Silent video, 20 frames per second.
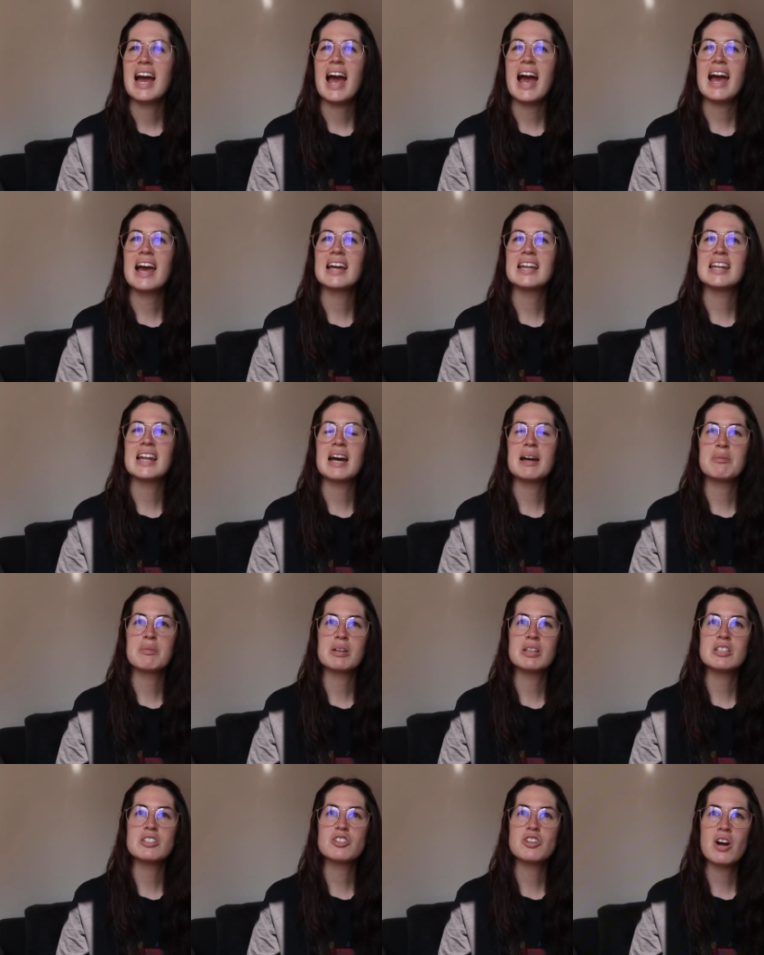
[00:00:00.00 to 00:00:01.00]
and I'm
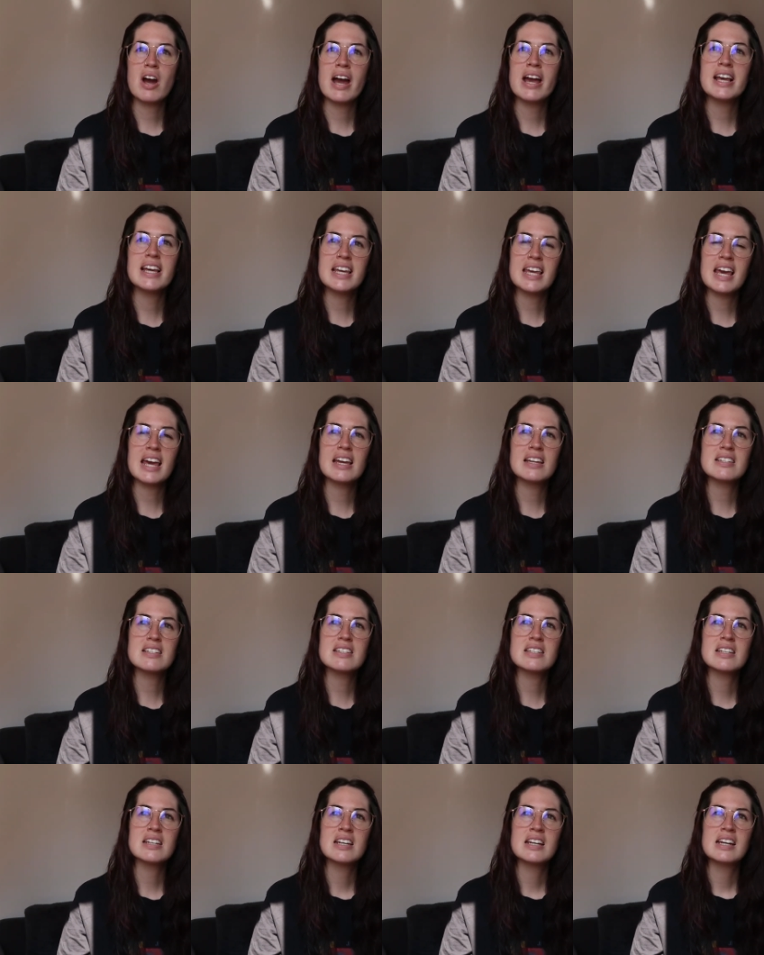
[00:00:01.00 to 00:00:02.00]
going to try and
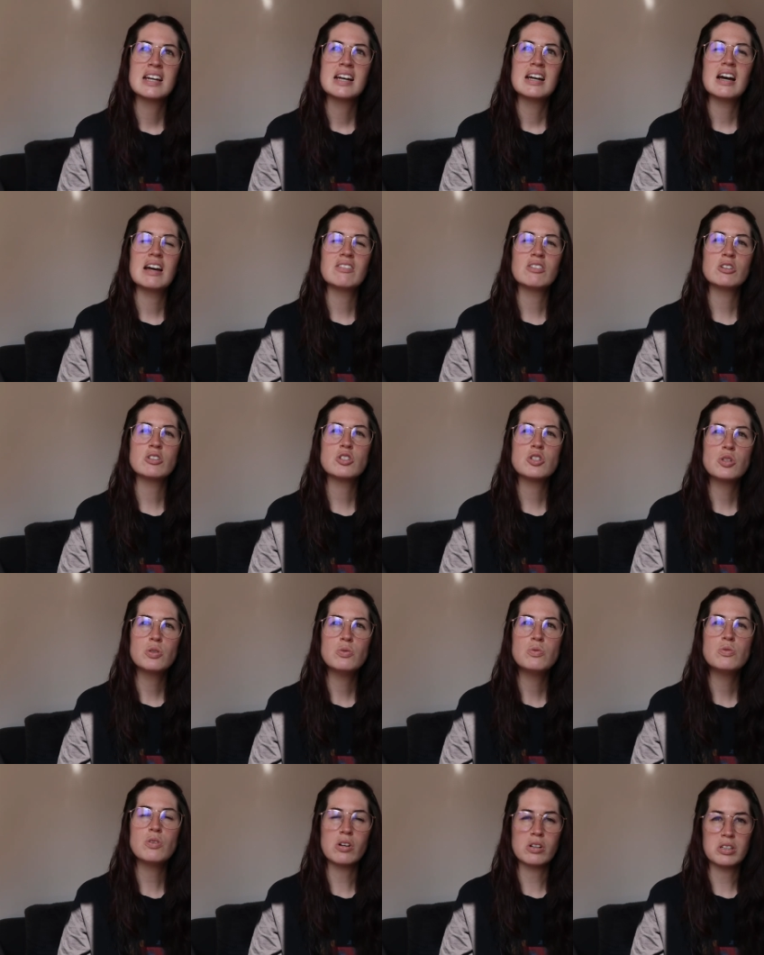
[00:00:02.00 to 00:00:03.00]
get, I've got
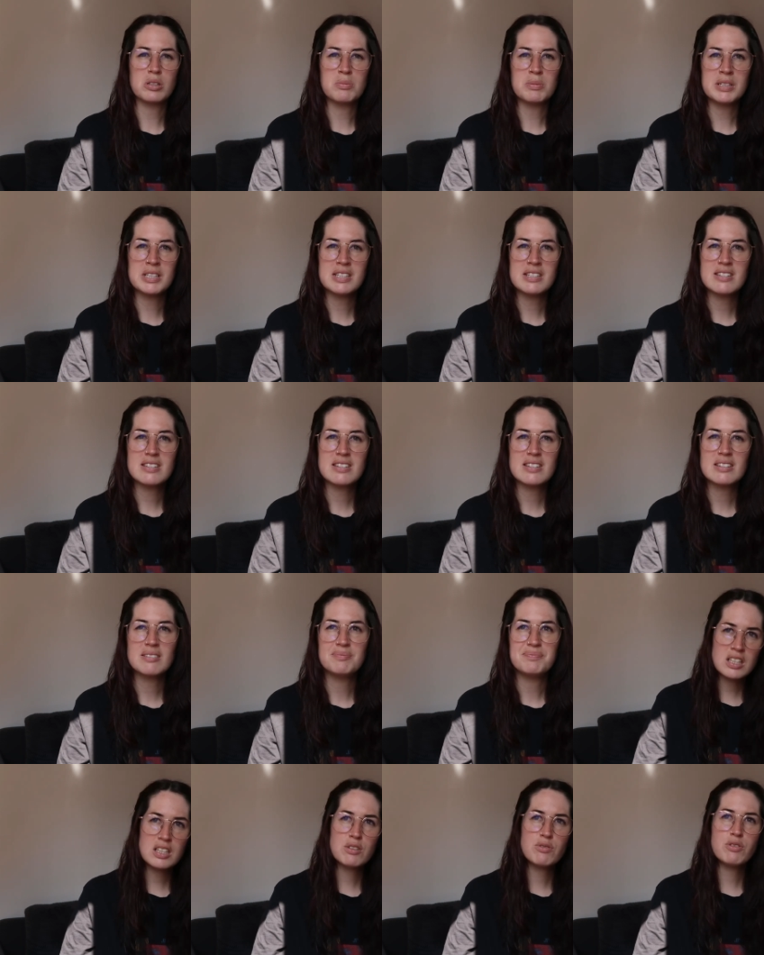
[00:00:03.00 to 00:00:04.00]
2 documents,
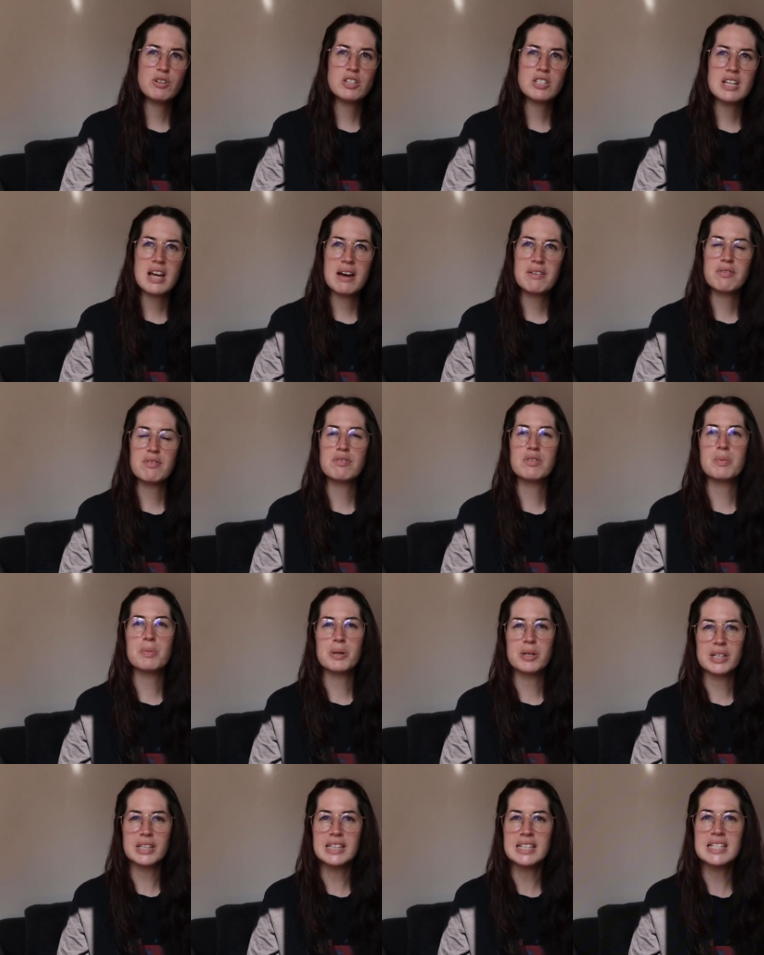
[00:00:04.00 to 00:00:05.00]
the first half of the
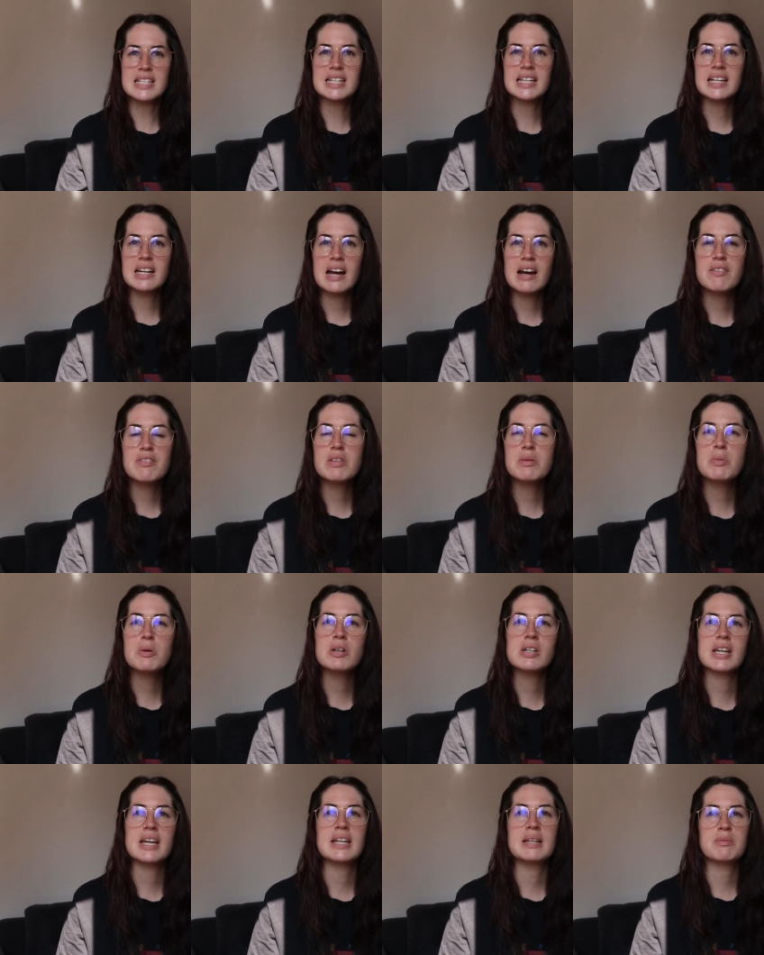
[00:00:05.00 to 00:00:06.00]
book and the second half of the
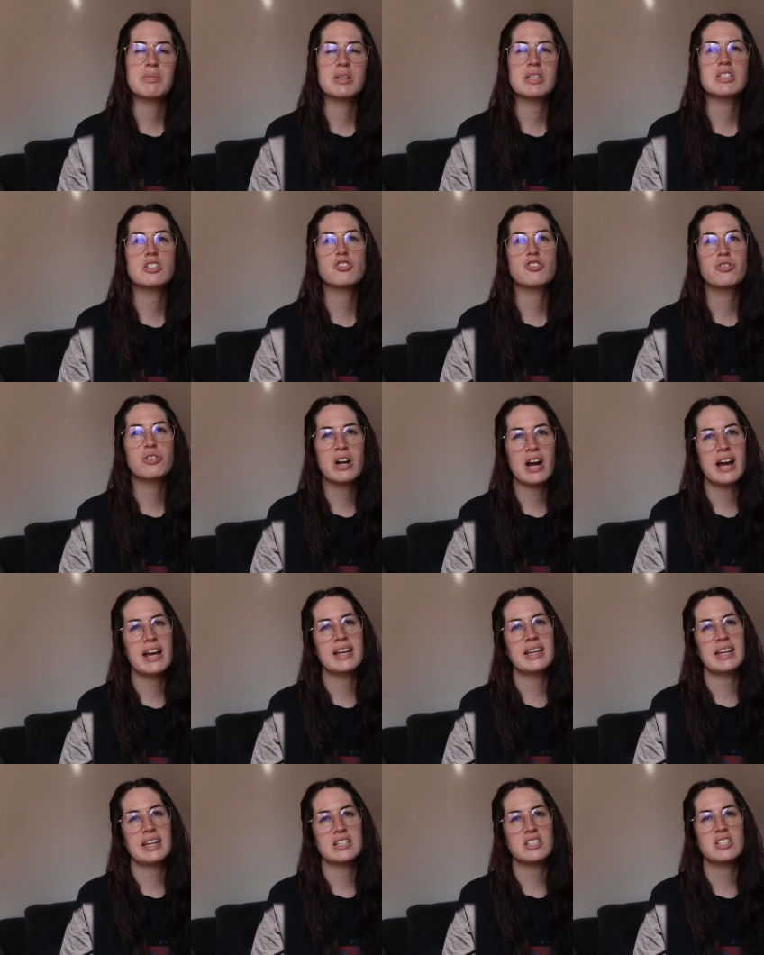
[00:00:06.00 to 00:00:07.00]
book, and I'm going to try
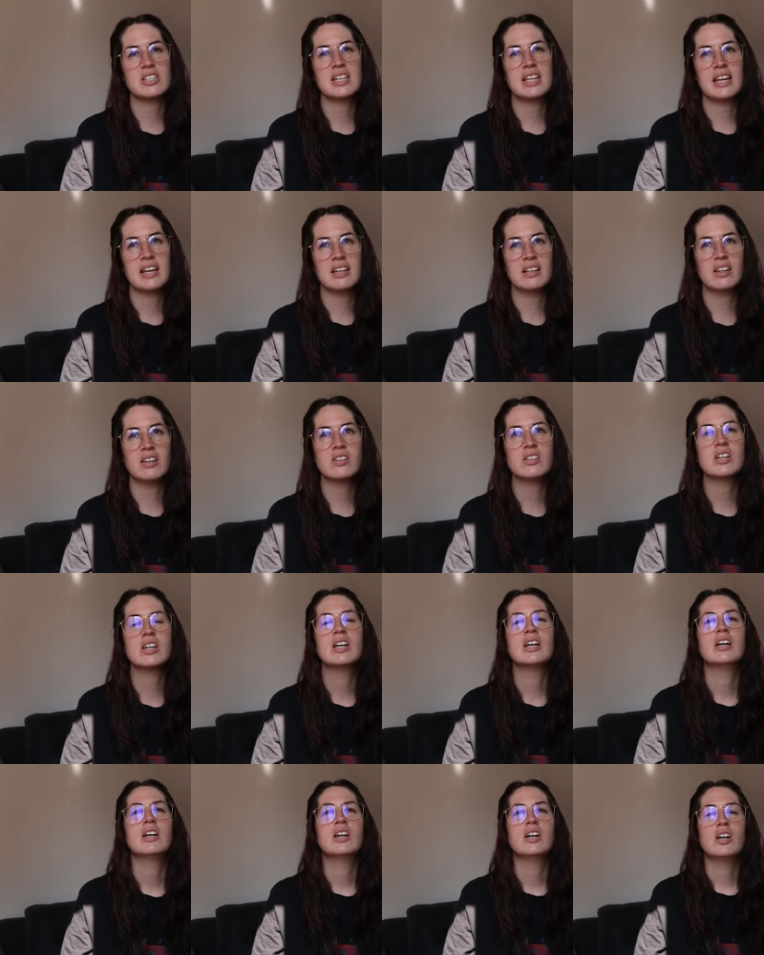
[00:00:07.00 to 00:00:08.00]
and get to the end
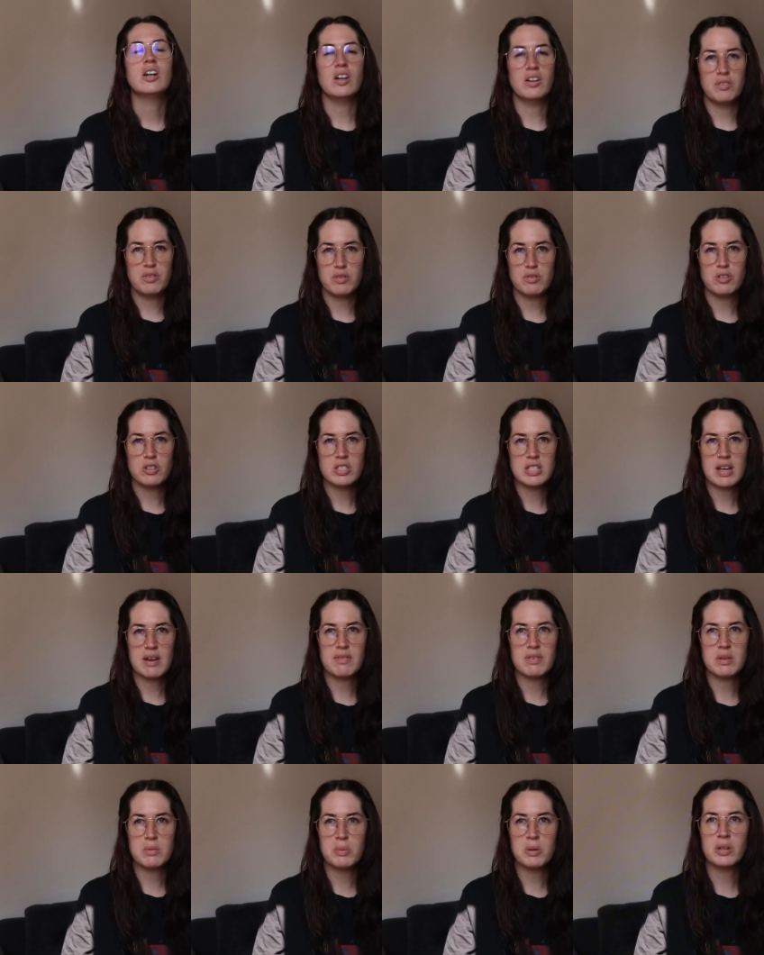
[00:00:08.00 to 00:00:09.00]
of the first
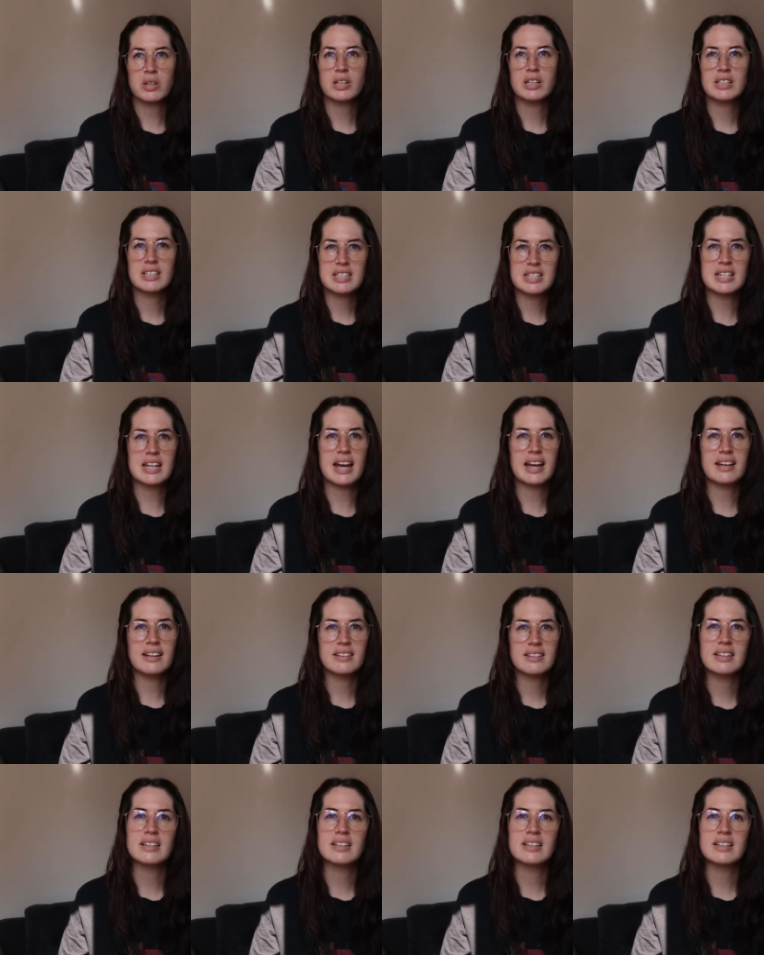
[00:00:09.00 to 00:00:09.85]
half of the book today.